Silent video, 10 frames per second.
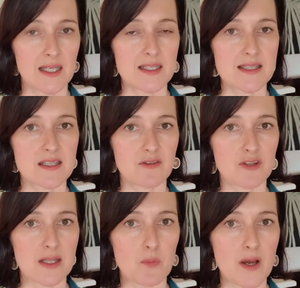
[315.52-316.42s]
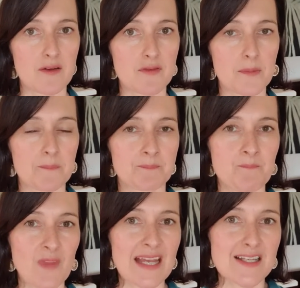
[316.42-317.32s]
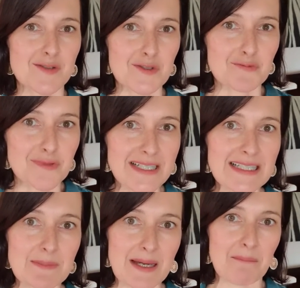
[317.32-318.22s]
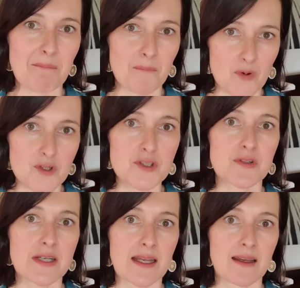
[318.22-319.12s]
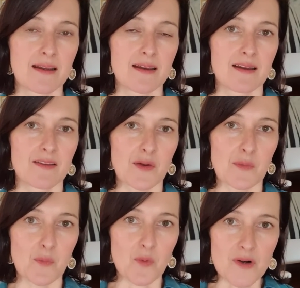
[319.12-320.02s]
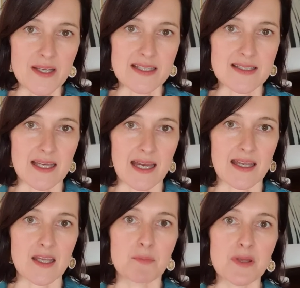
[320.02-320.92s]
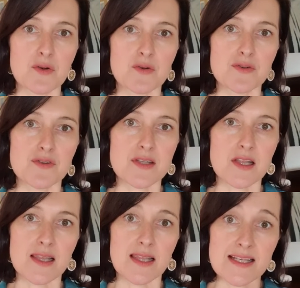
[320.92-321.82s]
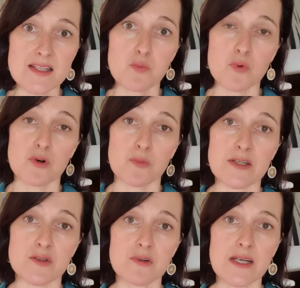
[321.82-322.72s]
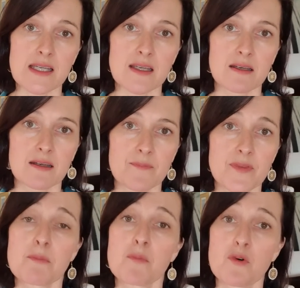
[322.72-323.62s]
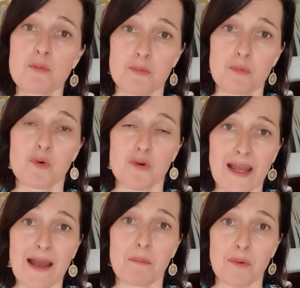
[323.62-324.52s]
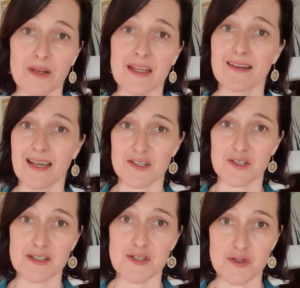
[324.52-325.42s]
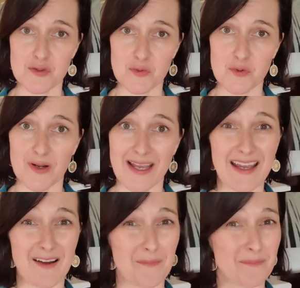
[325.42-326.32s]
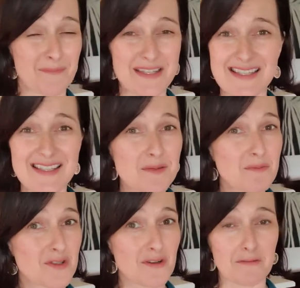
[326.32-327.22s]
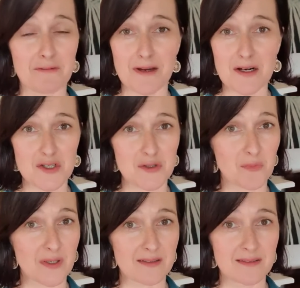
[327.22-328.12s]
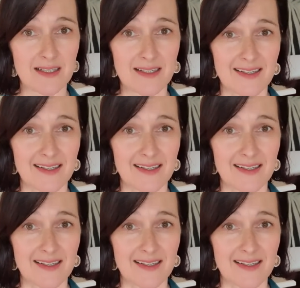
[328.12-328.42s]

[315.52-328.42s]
is definitely one of them. So it's really about monitoring the water intake, because the less water we drink, the more water our body can actually store, and our systems don't function well,